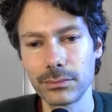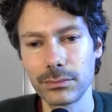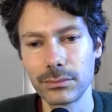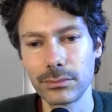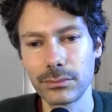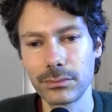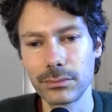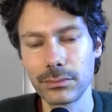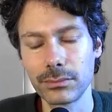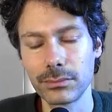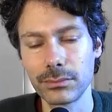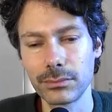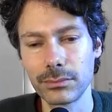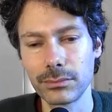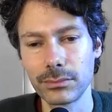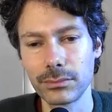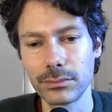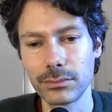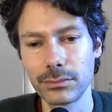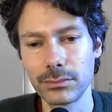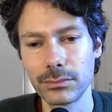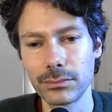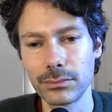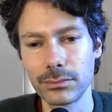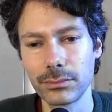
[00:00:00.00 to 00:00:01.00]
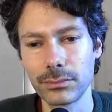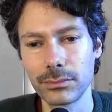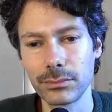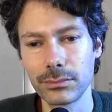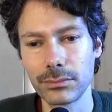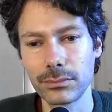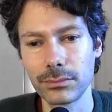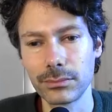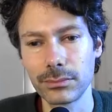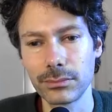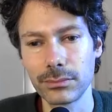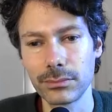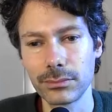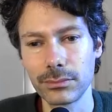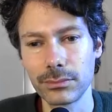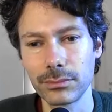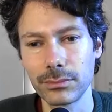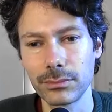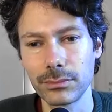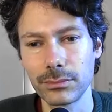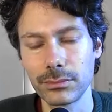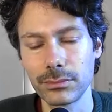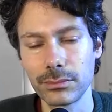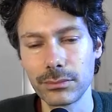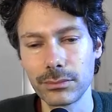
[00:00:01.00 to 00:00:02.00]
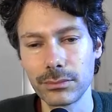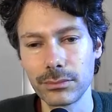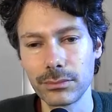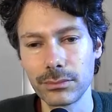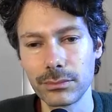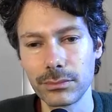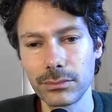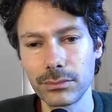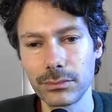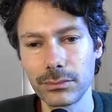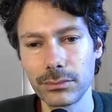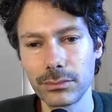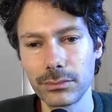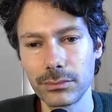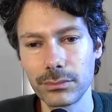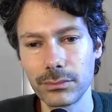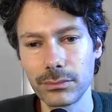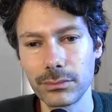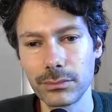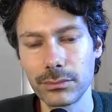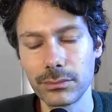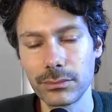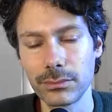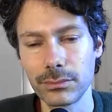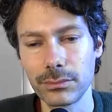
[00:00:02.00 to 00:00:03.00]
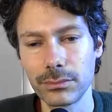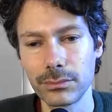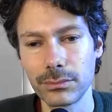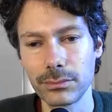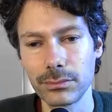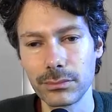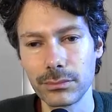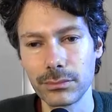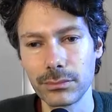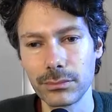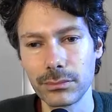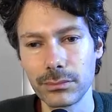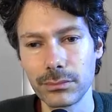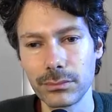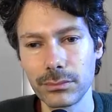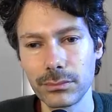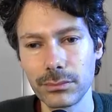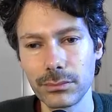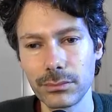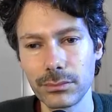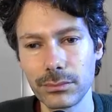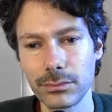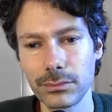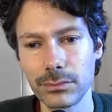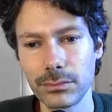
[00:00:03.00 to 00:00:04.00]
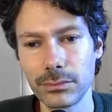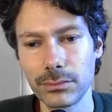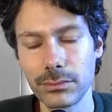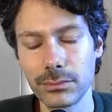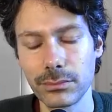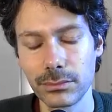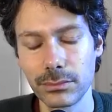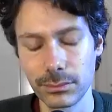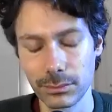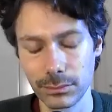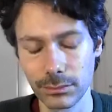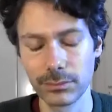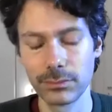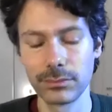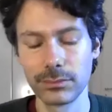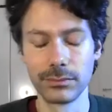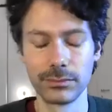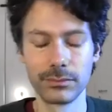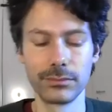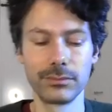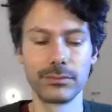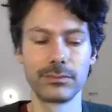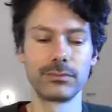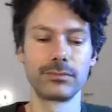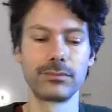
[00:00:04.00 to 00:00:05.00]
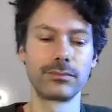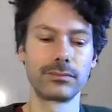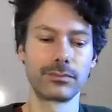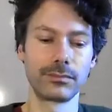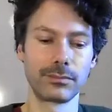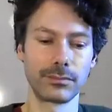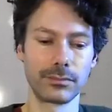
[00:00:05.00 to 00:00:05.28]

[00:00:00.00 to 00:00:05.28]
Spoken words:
This person isn't speaking.